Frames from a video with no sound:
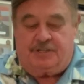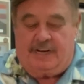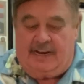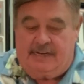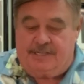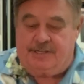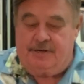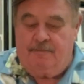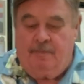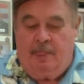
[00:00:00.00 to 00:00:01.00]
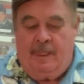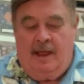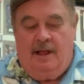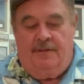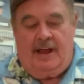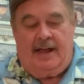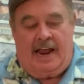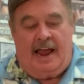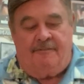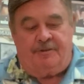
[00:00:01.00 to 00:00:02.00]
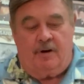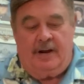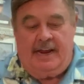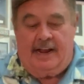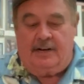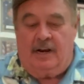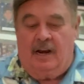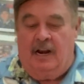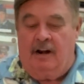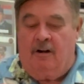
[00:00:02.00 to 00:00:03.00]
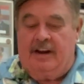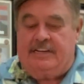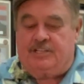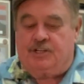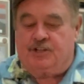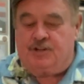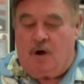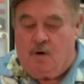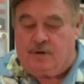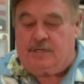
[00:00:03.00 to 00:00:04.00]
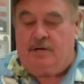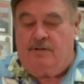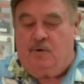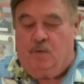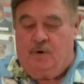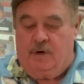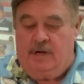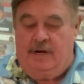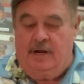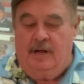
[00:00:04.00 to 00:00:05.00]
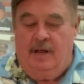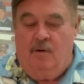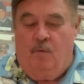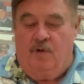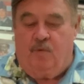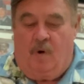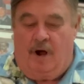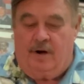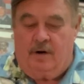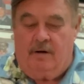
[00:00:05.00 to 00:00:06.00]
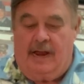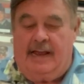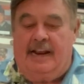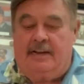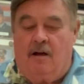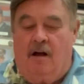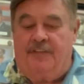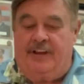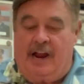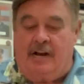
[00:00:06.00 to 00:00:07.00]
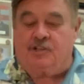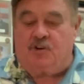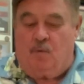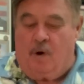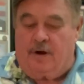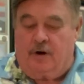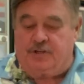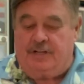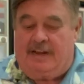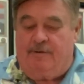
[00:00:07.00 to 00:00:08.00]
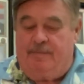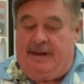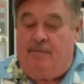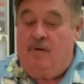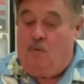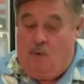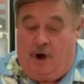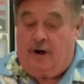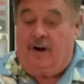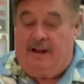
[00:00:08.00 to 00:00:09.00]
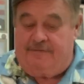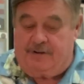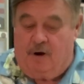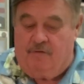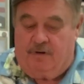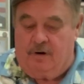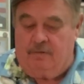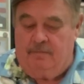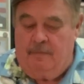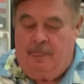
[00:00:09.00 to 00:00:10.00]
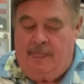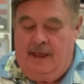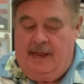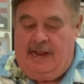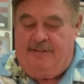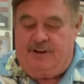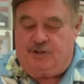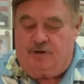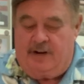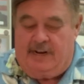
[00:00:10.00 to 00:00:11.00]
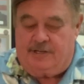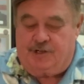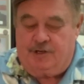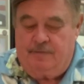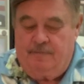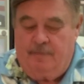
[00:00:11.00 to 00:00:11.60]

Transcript: says that after he had literally soaked the wood with water and he caught the extra water so there would be water left over in the trench,